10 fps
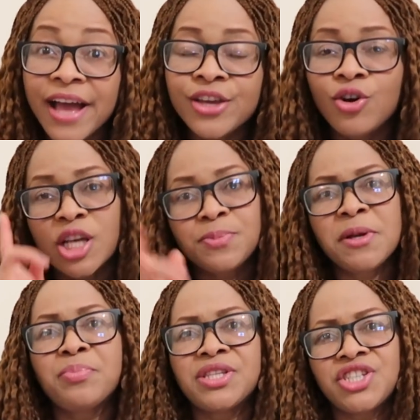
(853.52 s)
You go to
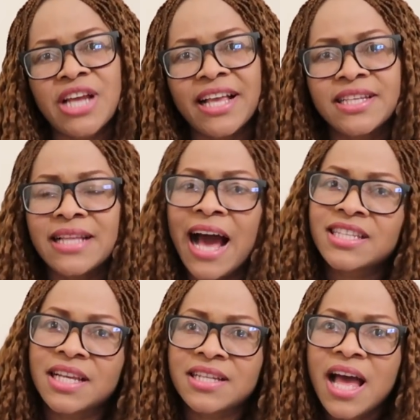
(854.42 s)
speak British
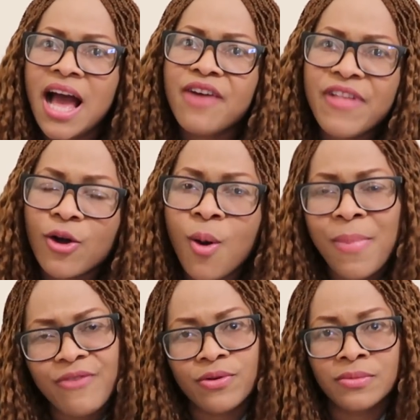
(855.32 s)
accent after I come
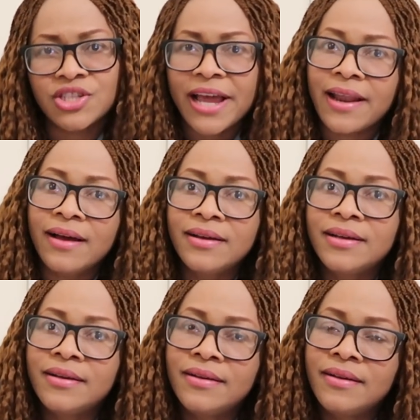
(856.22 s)
back from China.
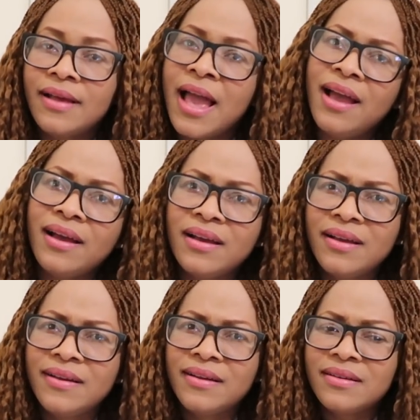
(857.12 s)
Eh?
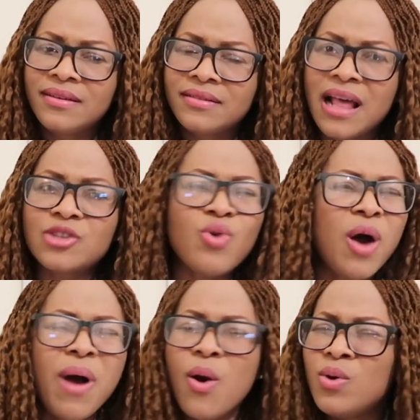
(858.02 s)
Now so
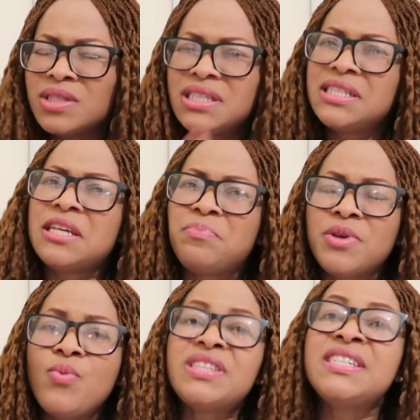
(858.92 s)
our own thing they
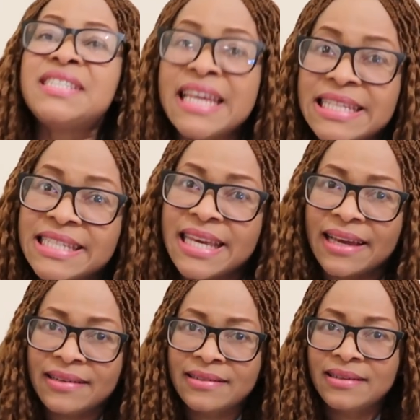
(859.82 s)
be. Waiting they
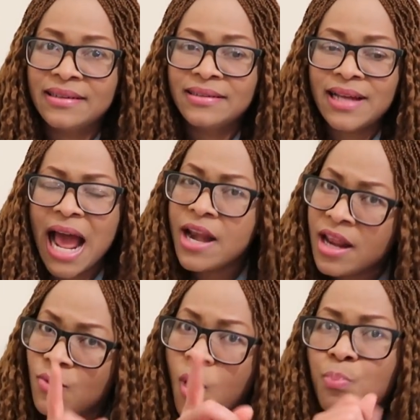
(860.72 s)
dear. I
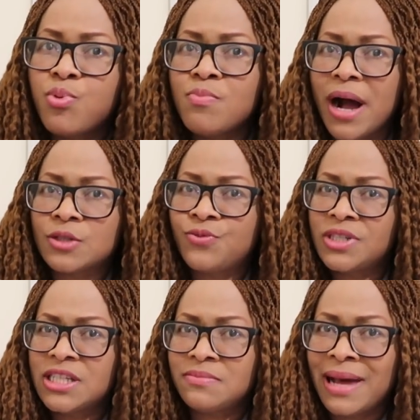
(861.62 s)
really won't put mouth
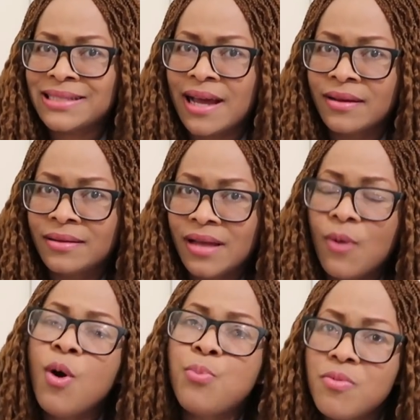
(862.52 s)
for this matter. I
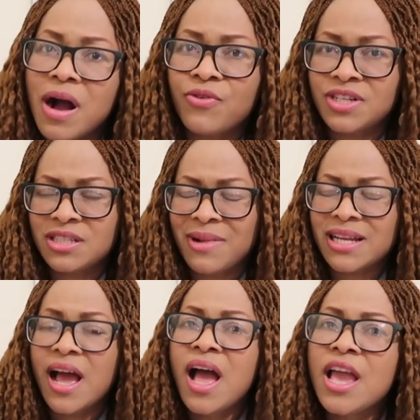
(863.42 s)
won't put mouth for this
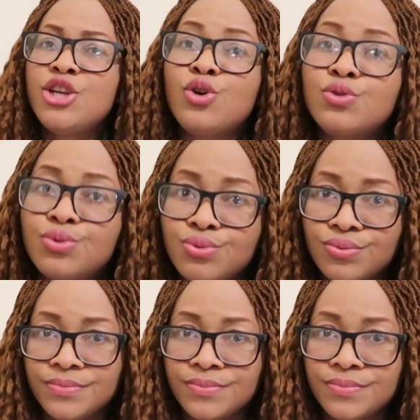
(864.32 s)
matter. It don't do.